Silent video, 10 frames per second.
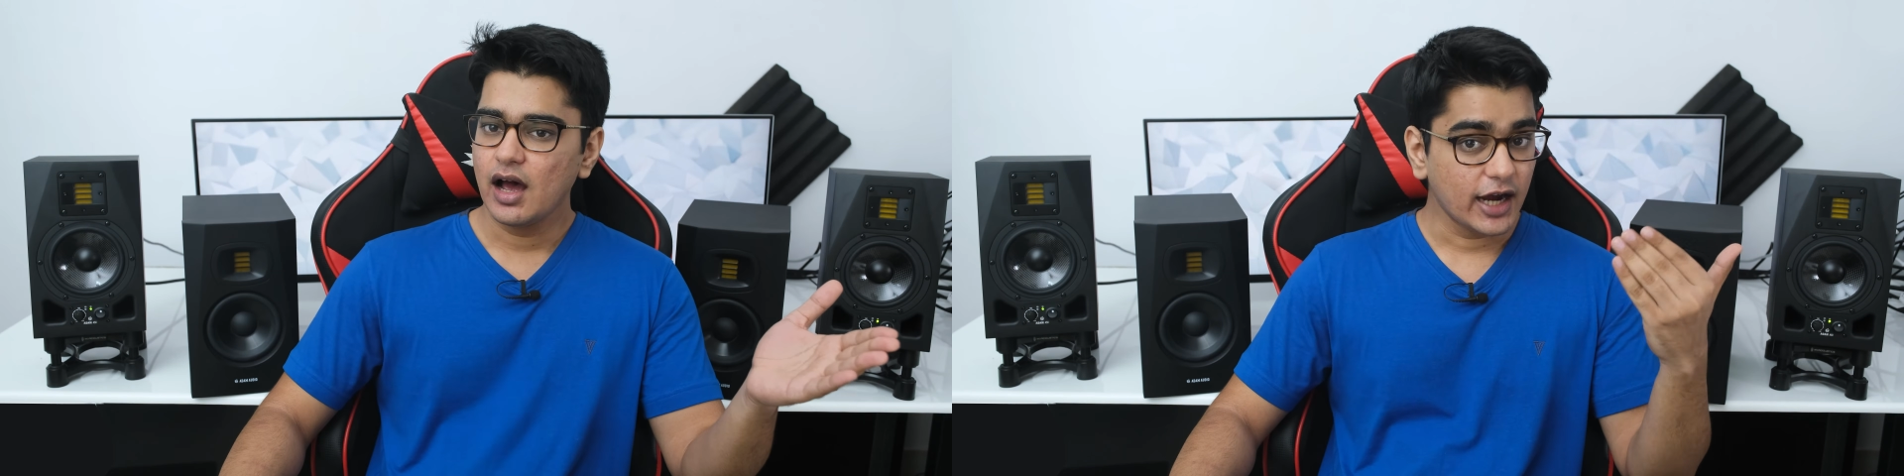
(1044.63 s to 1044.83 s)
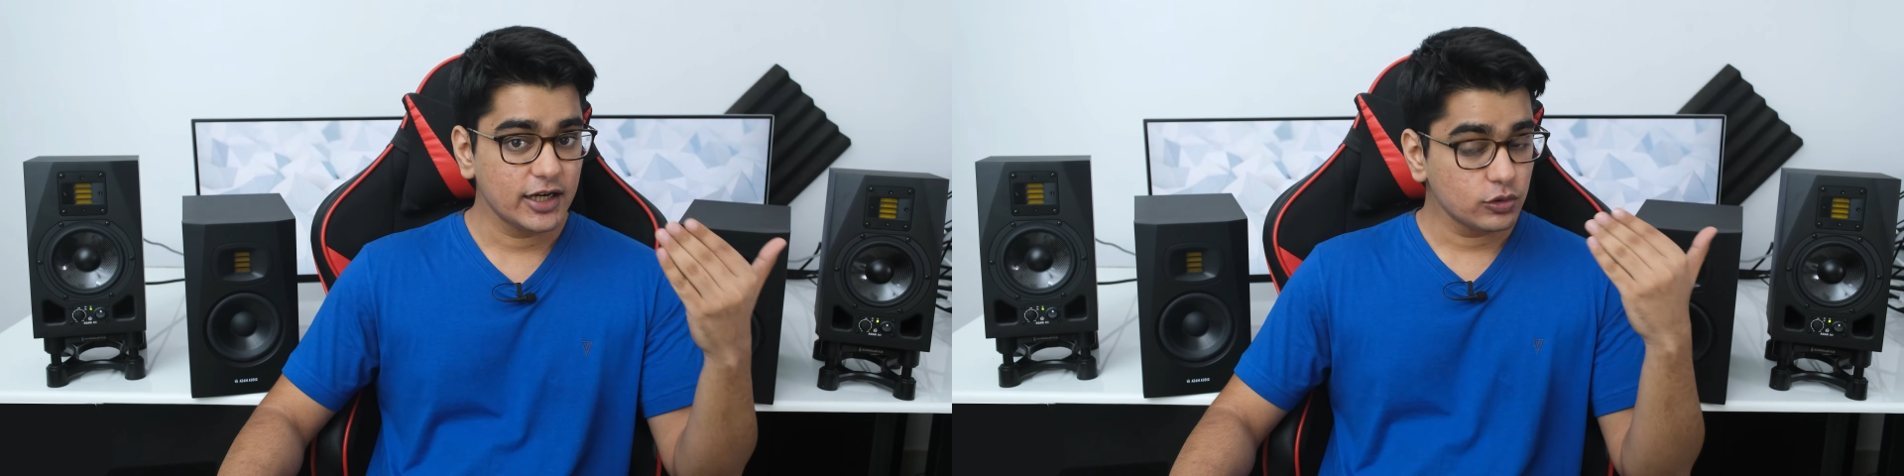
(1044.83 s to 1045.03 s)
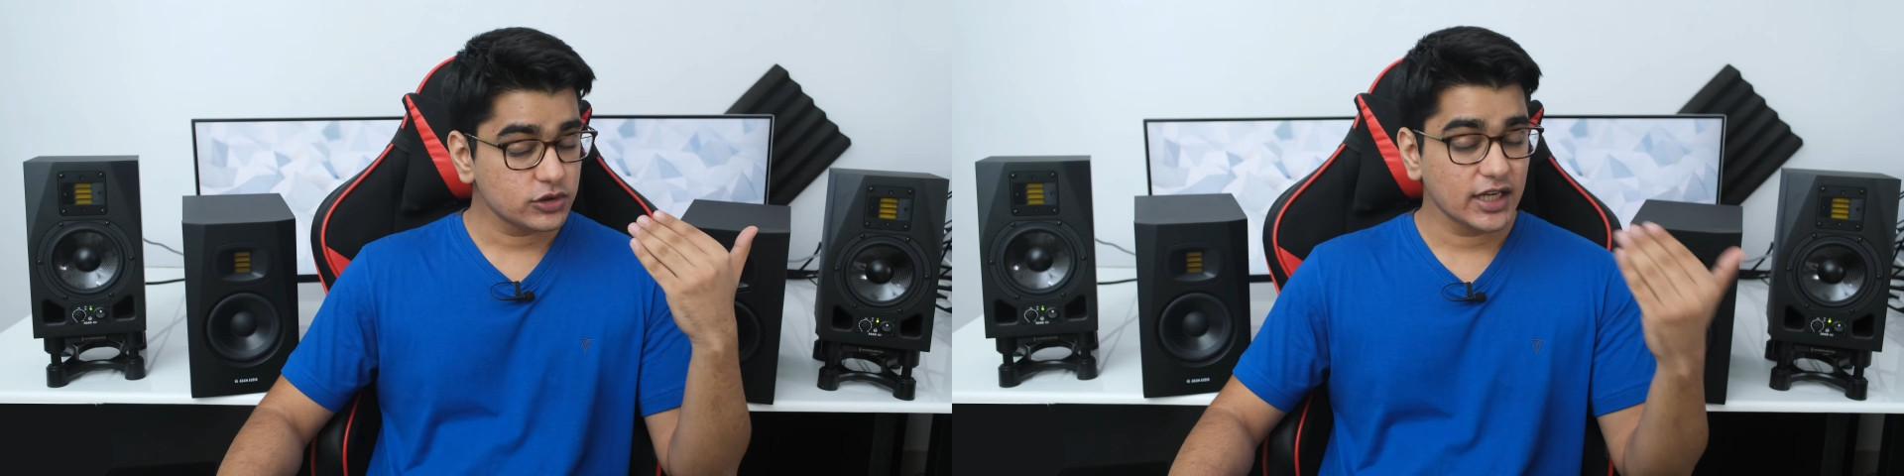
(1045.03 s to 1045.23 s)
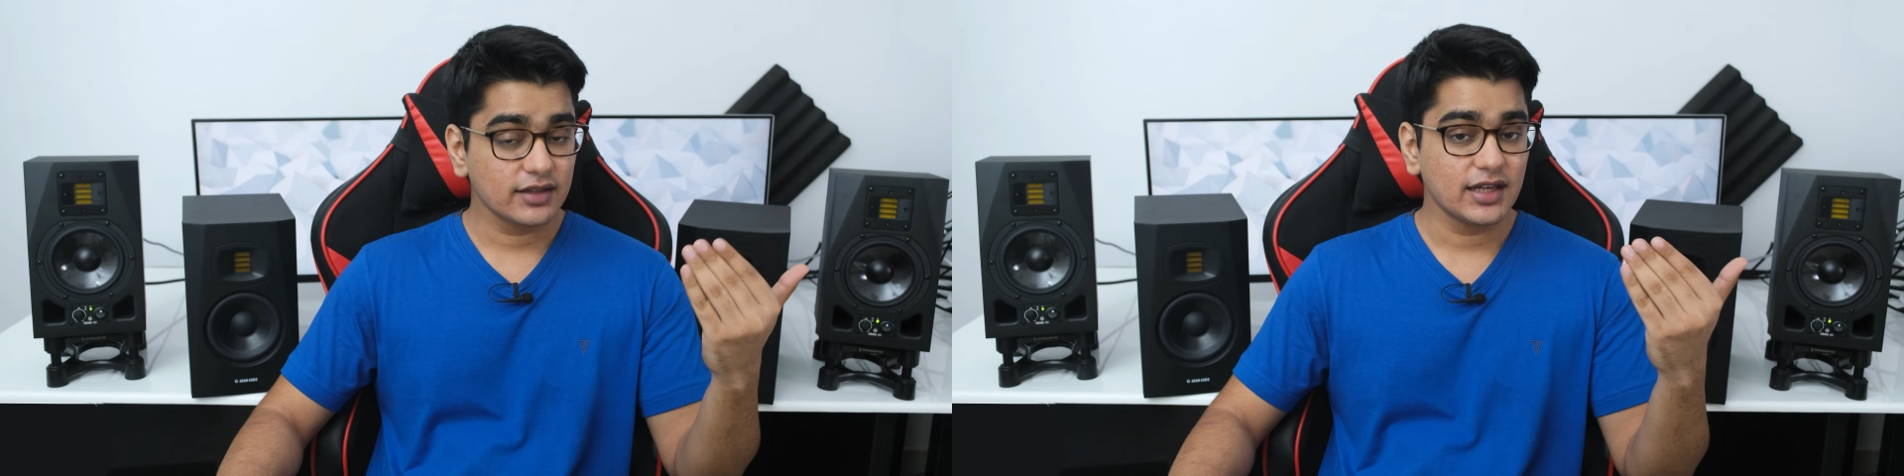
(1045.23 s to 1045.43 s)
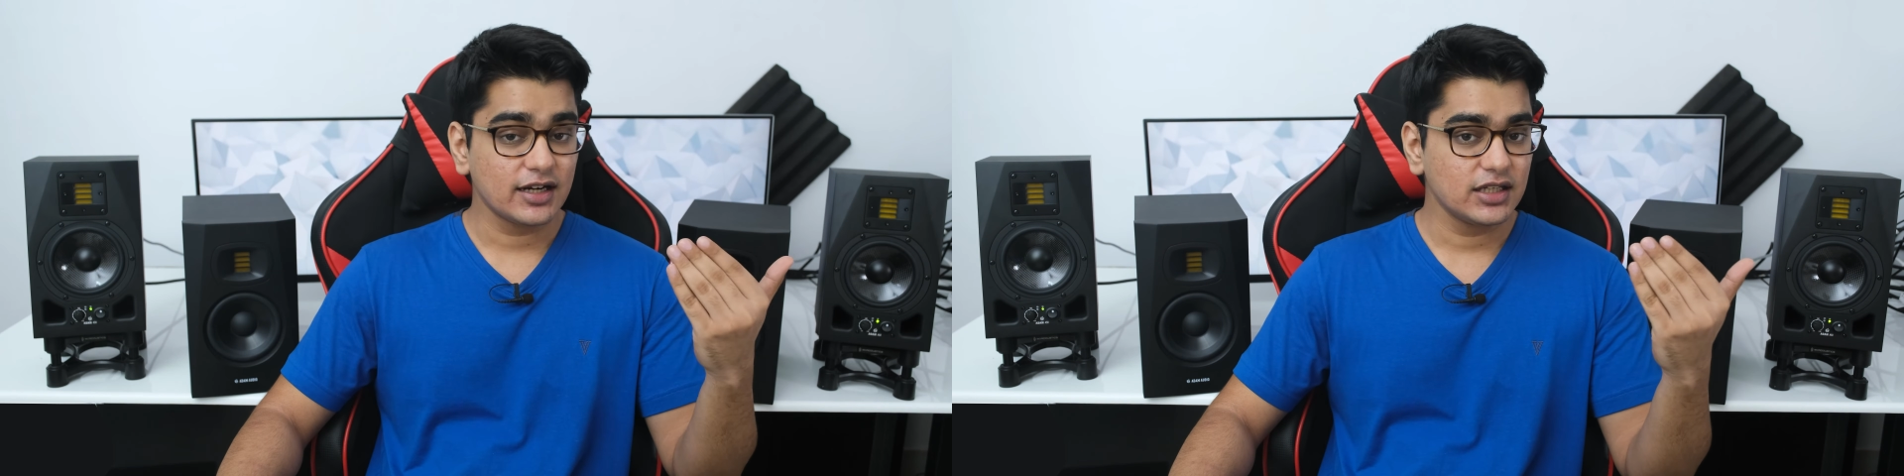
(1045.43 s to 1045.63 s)
I do
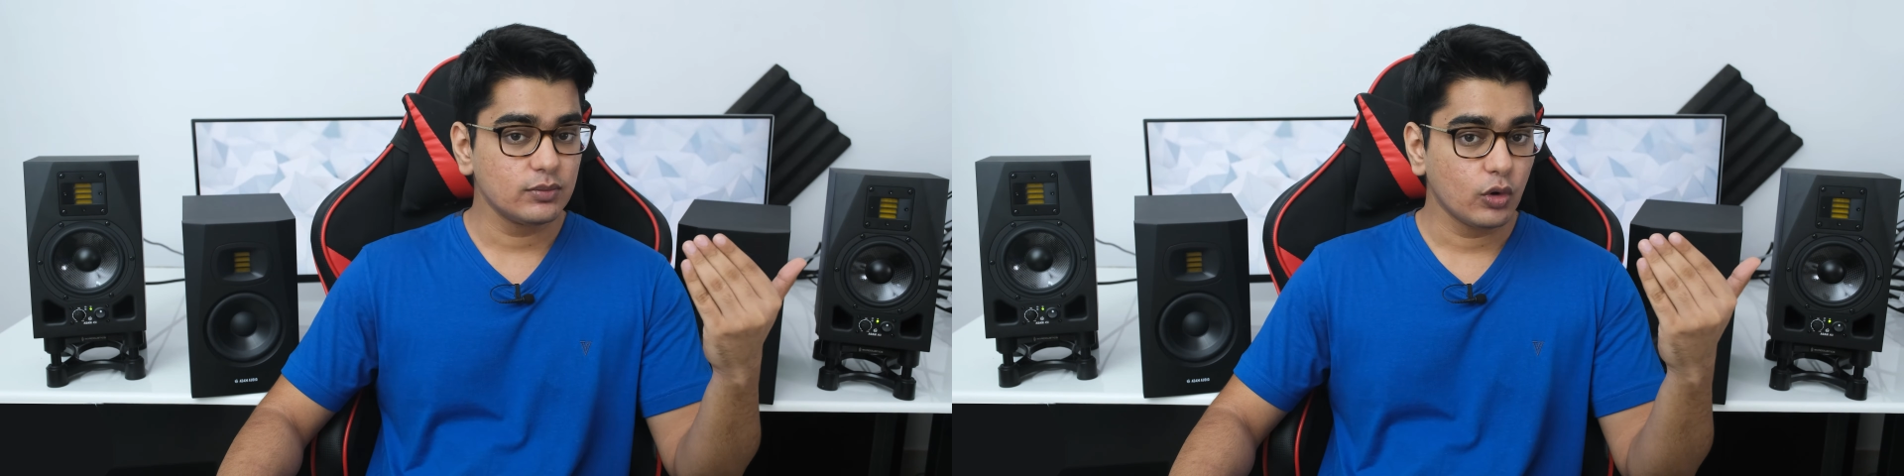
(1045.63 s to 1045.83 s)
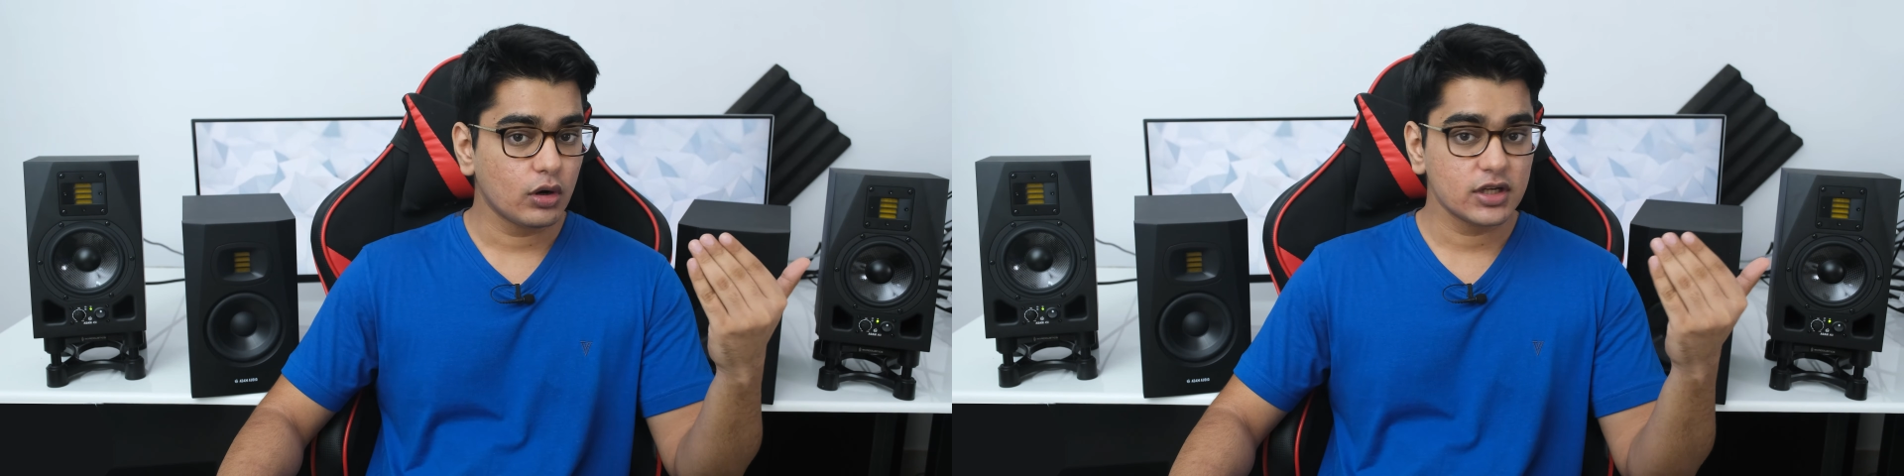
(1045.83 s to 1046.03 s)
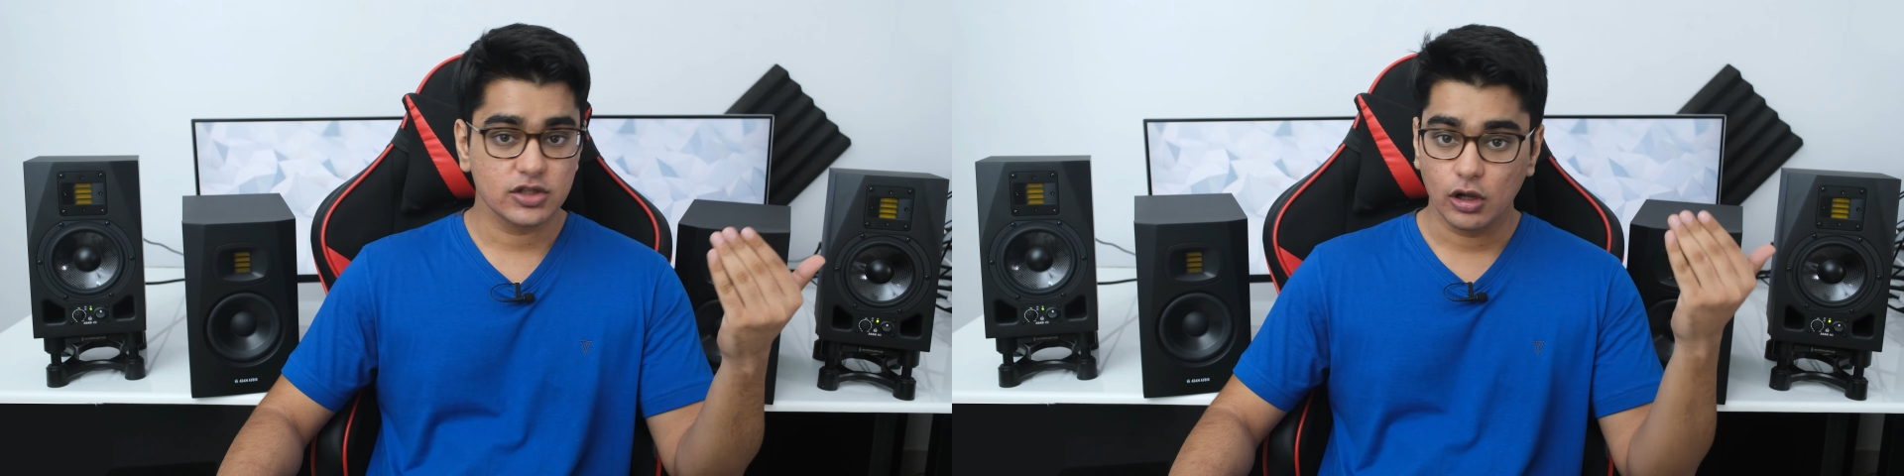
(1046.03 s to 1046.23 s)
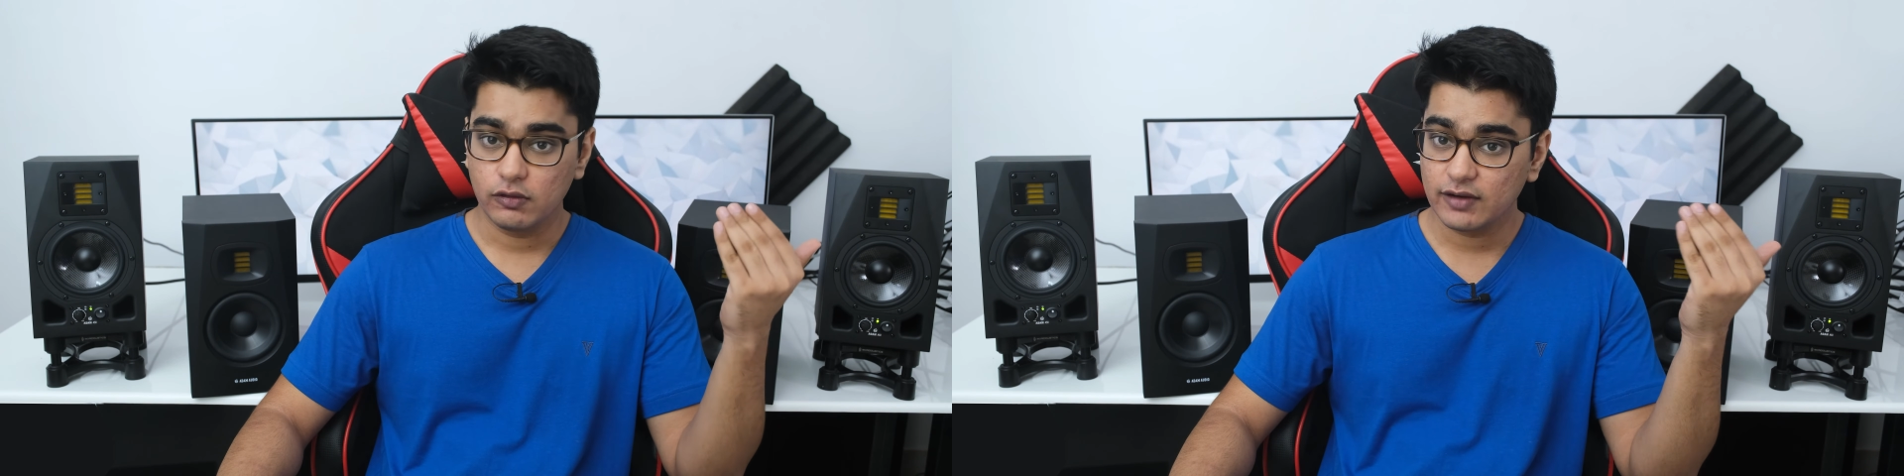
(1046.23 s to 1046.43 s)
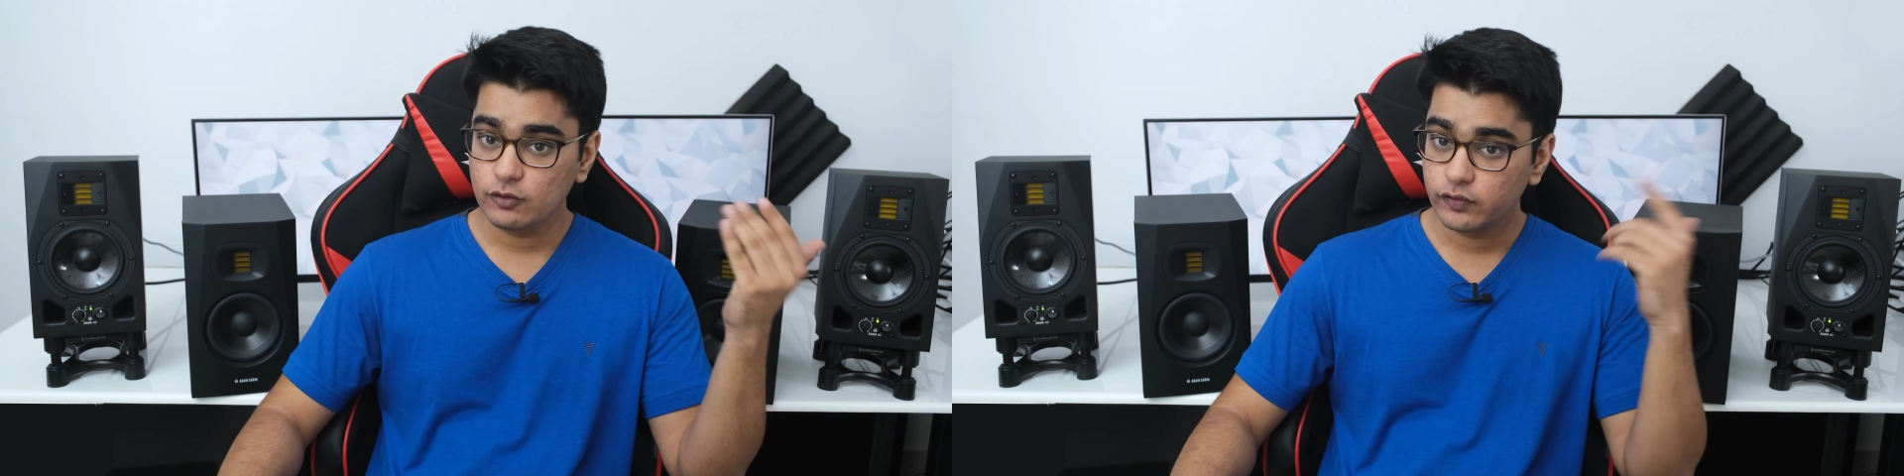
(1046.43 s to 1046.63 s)
think that the more
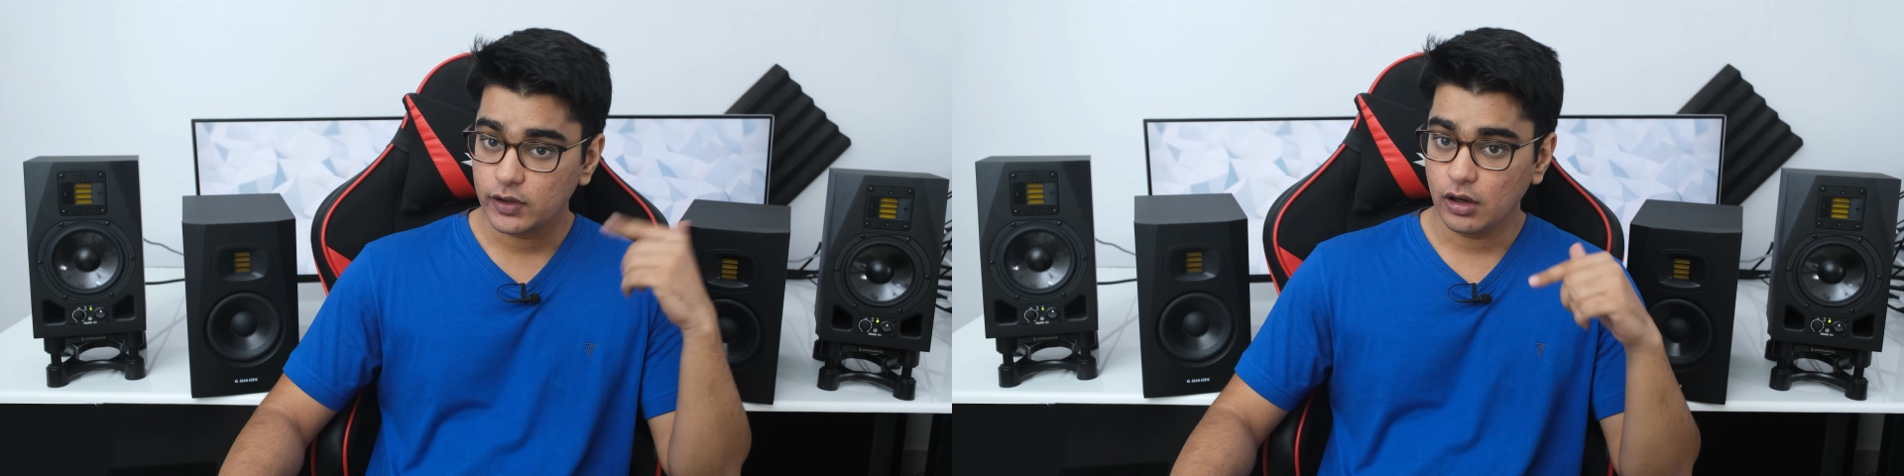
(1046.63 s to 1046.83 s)
resolving woofer